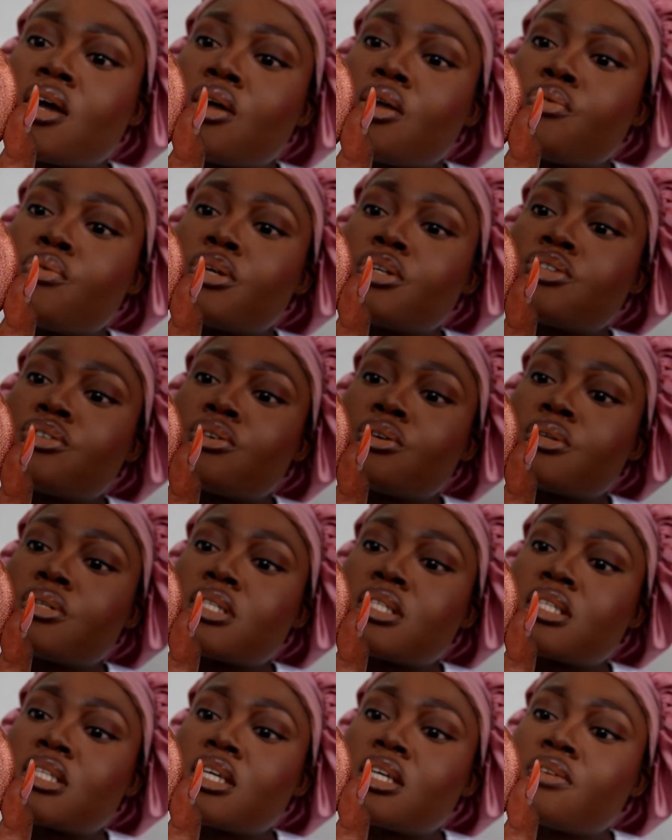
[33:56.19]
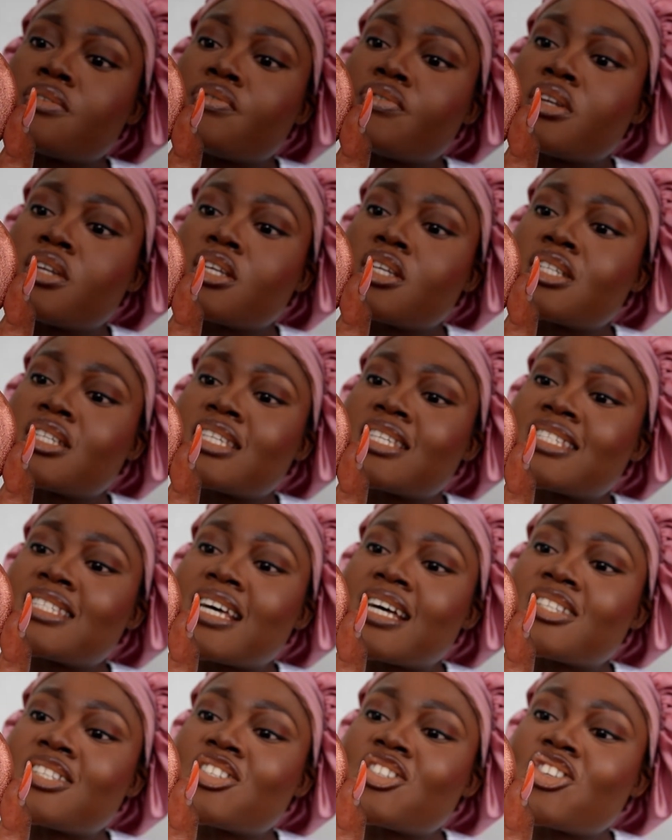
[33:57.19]
Rich Rosy Skin Finish
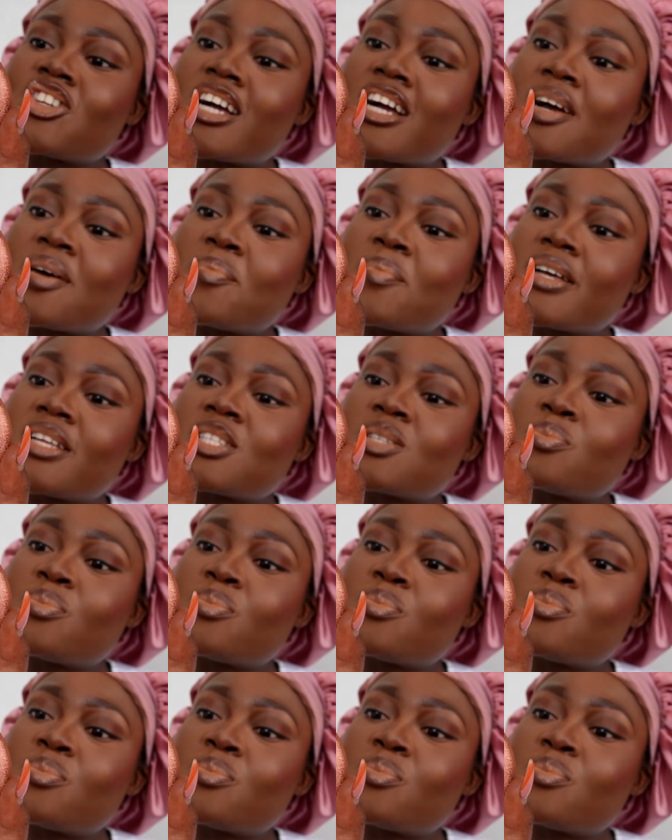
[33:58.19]
Sunstruck Matte